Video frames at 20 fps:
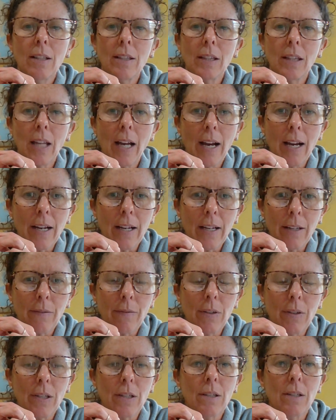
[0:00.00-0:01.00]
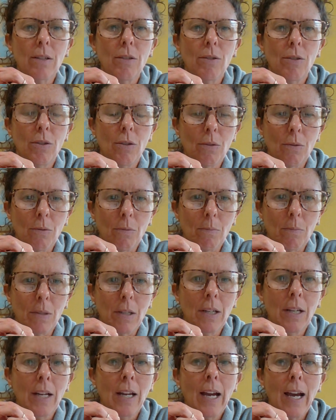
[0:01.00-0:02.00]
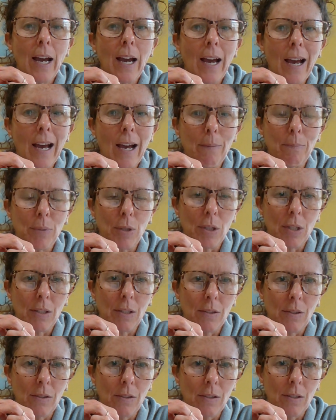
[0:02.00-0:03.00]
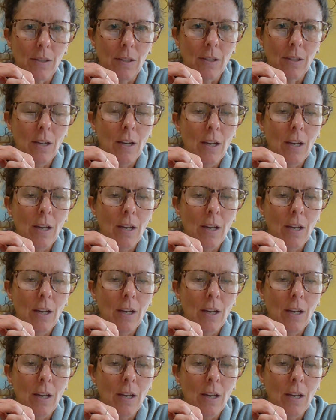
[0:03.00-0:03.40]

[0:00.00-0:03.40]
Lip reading: live Zoom options.